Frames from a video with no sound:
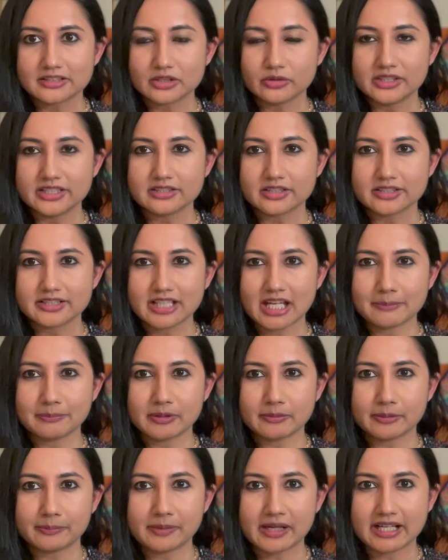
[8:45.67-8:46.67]
So these are
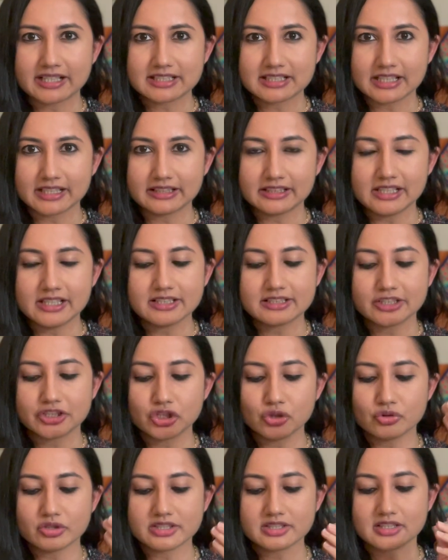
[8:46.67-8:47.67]
sandpaper pads like these that
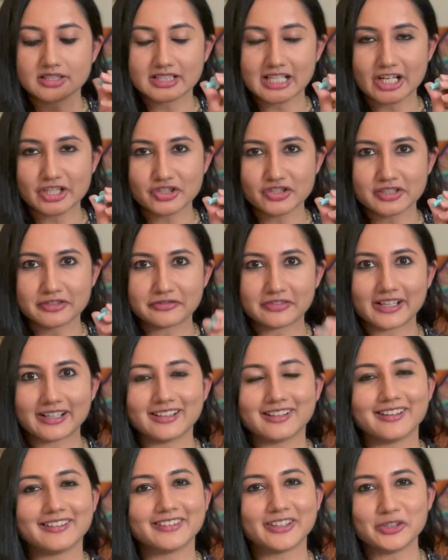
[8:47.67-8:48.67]
you just attach to the
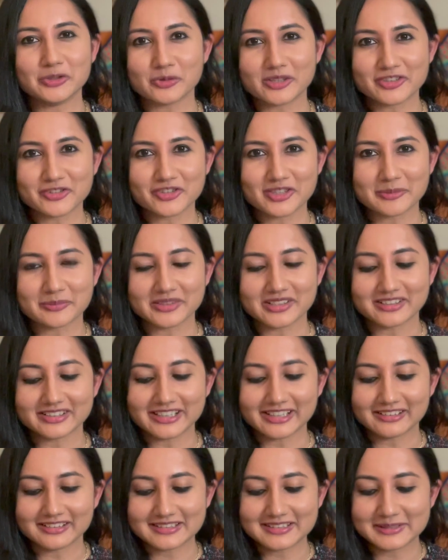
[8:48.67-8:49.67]
filer and then you can trim their
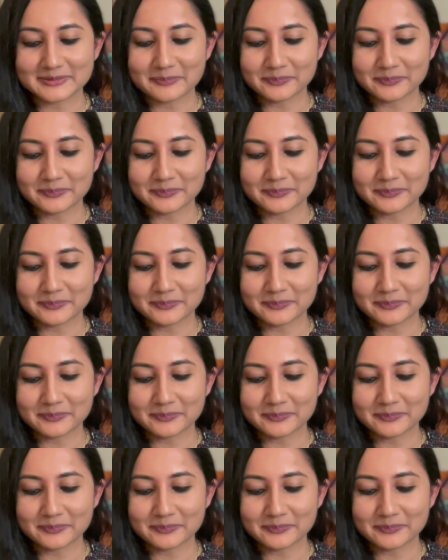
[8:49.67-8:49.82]
nails.